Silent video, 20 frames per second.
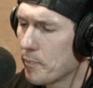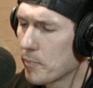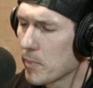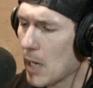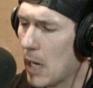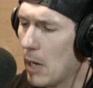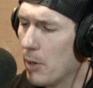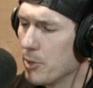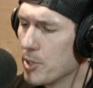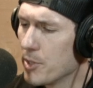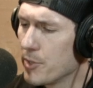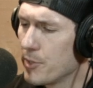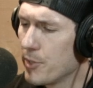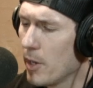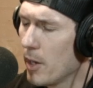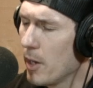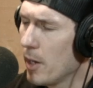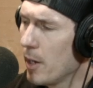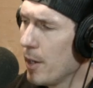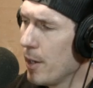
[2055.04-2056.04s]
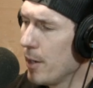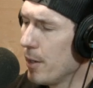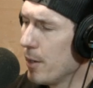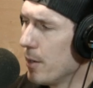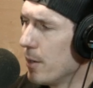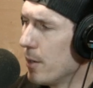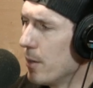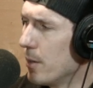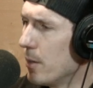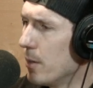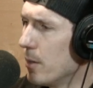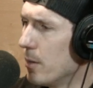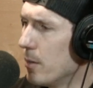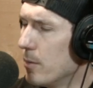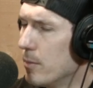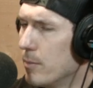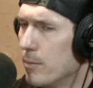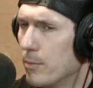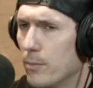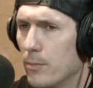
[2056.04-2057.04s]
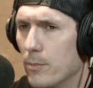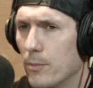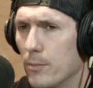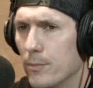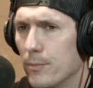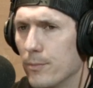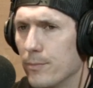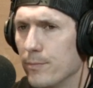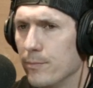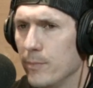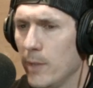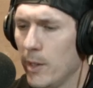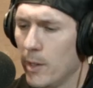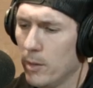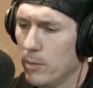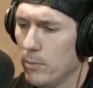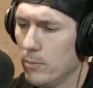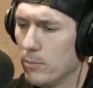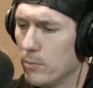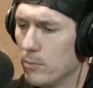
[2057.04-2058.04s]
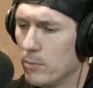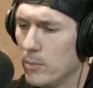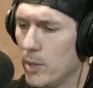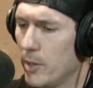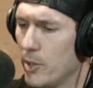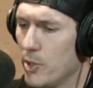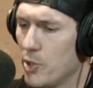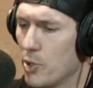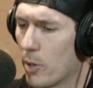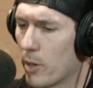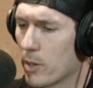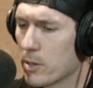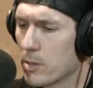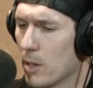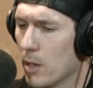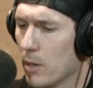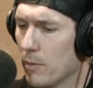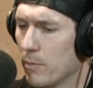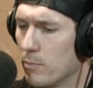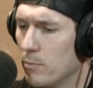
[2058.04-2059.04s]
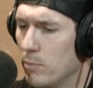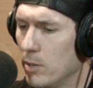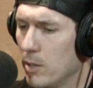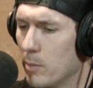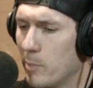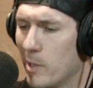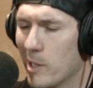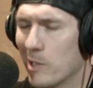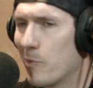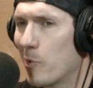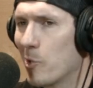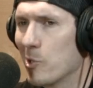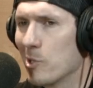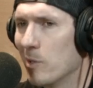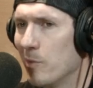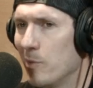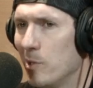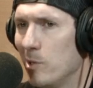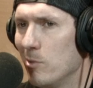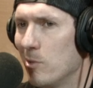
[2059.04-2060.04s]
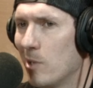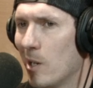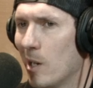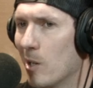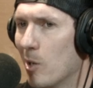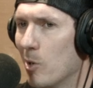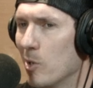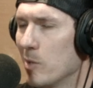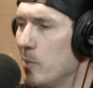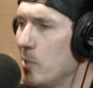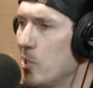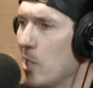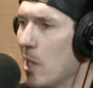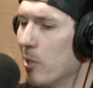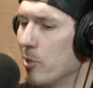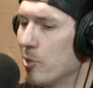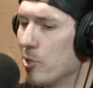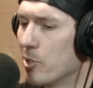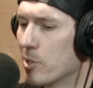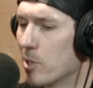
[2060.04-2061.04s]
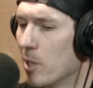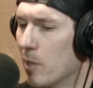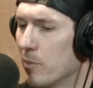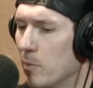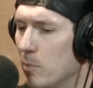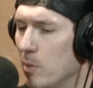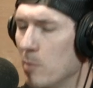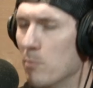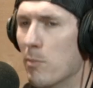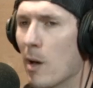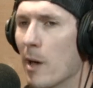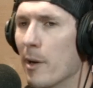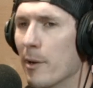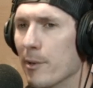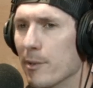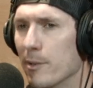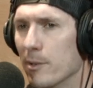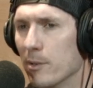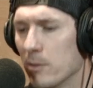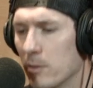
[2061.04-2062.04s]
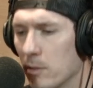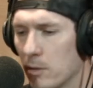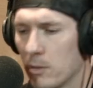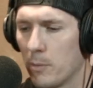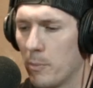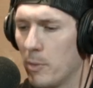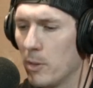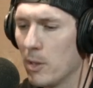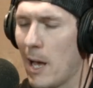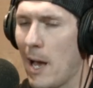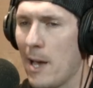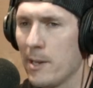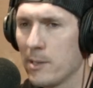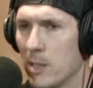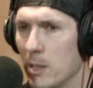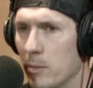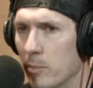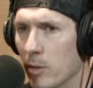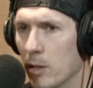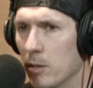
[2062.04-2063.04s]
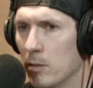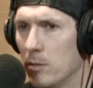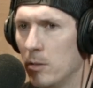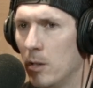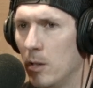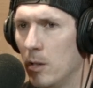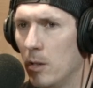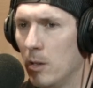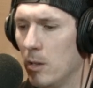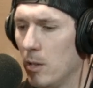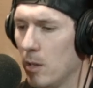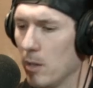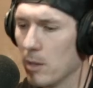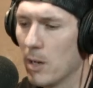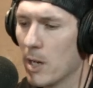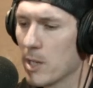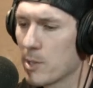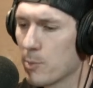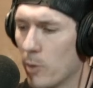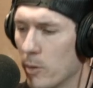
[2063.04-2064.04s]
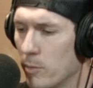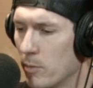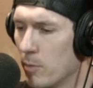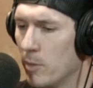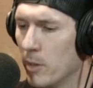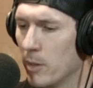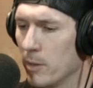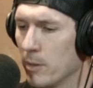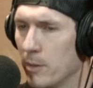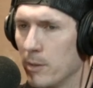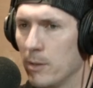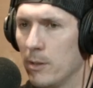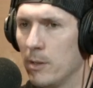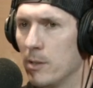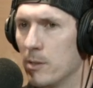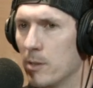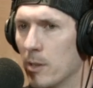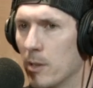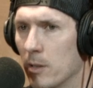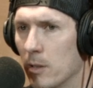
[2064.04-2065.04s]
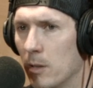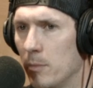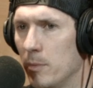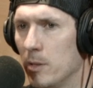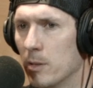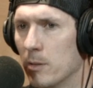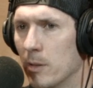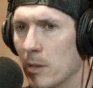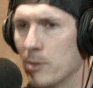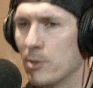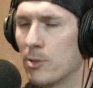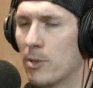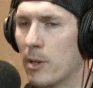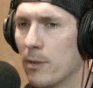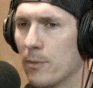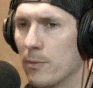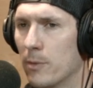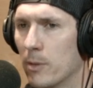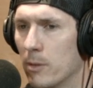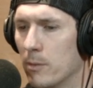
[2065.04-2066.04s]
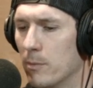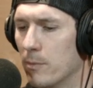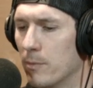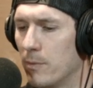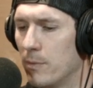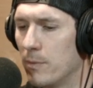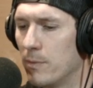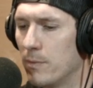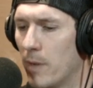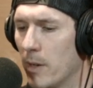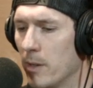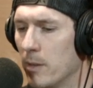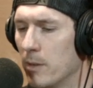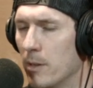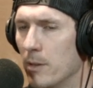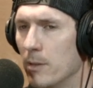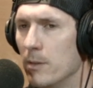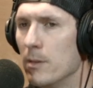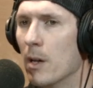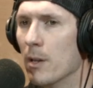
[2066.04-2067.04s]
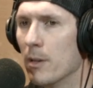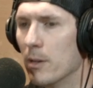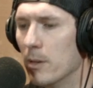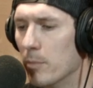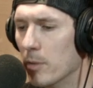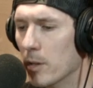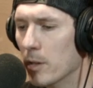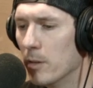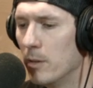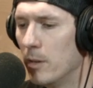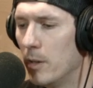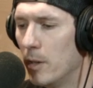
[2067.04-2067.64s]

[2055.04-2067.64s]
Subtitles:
I would just say, dude, enjoy yourself. Be the best version of you can. Always challenge yourself to be better, dude. Look at Pulasky, bro. He lost one rebellion, dude. He said, let me go out and try to friggin' fight in another, bro.